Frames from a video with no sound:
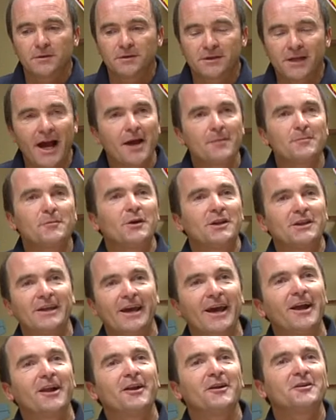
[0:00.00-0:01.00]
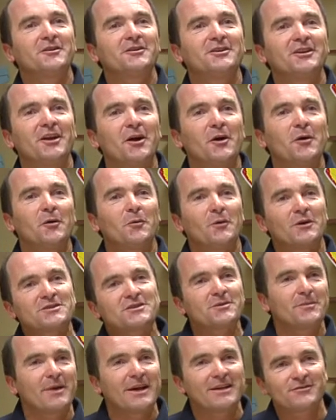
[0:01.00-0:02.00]
time will tell, what's
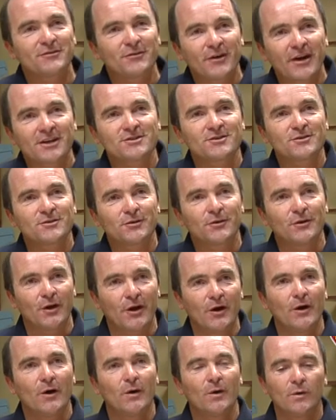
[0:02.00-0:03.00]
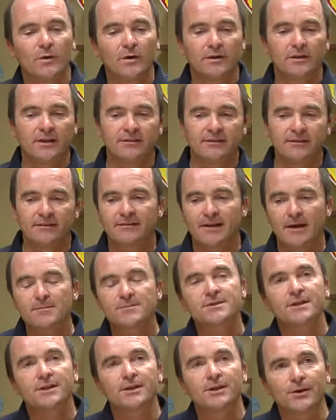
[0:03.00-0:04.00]
the best direction to go. This is
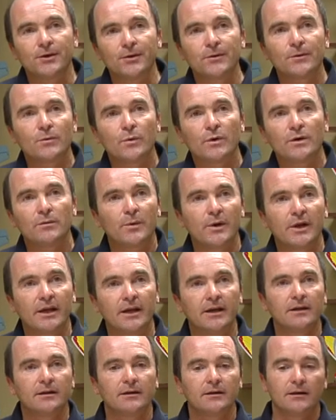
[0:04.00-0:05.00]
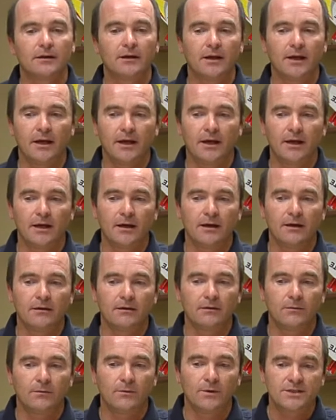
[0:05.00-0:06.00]
something new we're bringing,
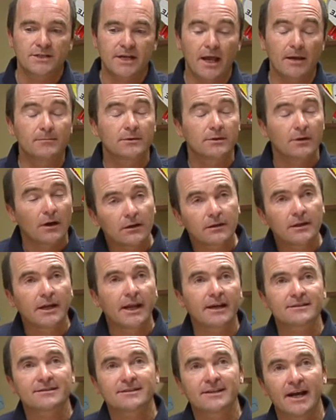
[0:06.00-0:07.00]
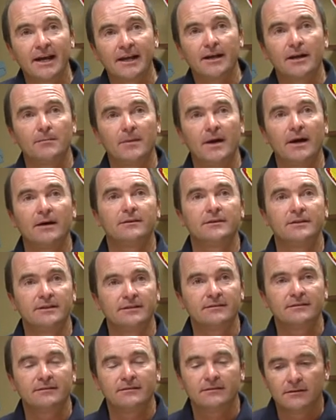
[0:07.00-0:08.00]
which I'm totally excited about
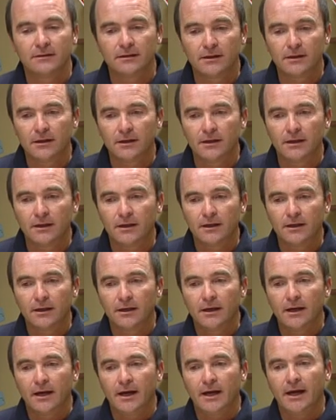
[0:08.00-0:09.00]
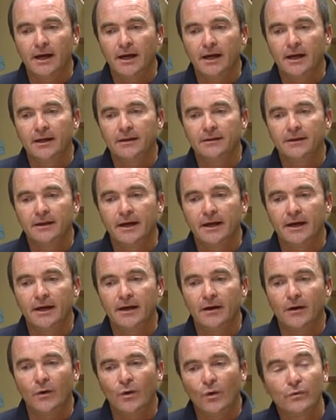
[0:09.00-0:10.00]
this. And
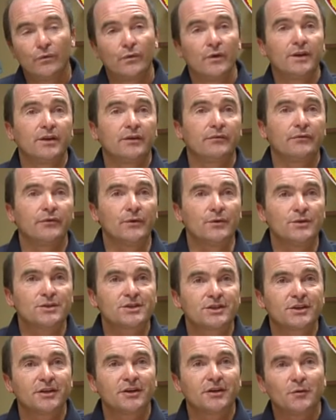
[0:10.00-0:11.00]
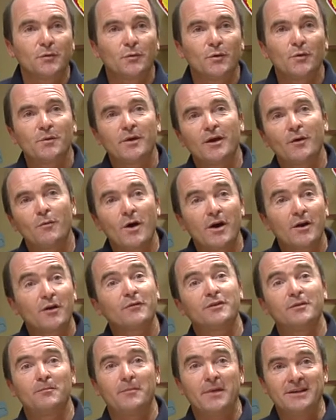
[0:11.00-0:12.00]
hopefully in the future will be one
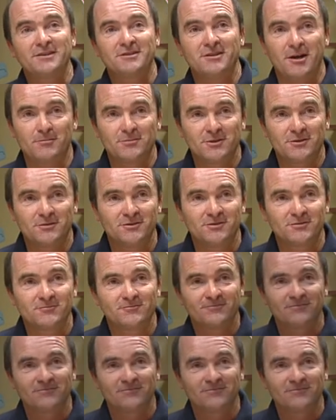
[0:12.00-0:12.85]
of the best options.